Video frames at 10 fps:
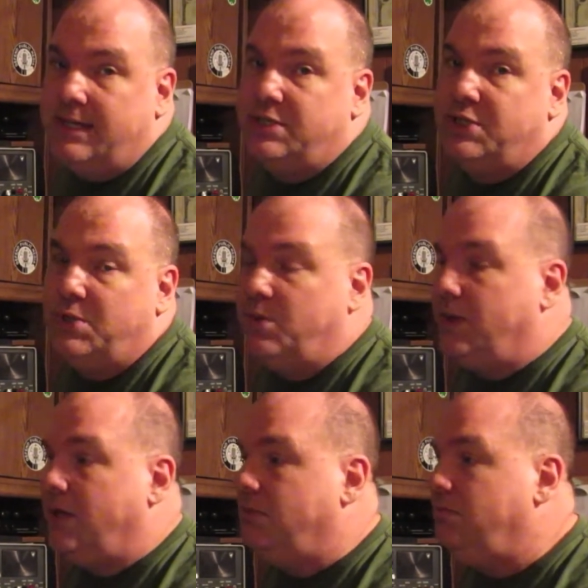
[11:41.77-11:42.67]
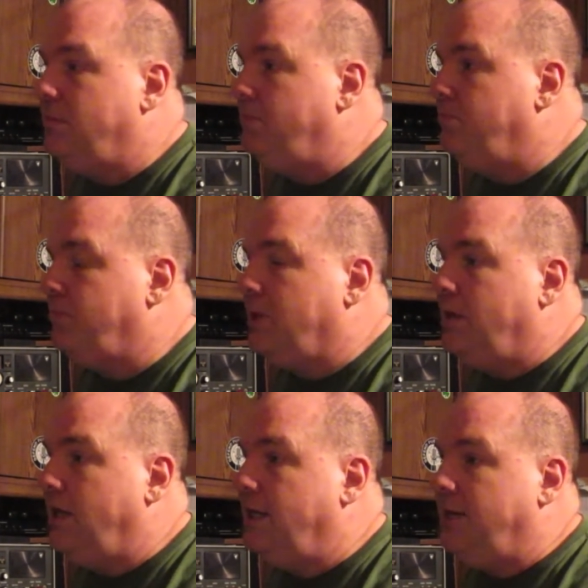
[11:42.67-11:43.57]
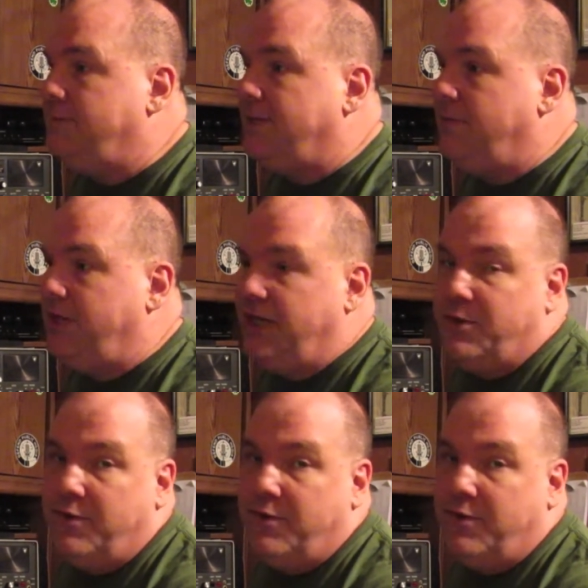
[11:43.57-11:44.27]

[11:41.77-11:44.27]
and to clean up some of the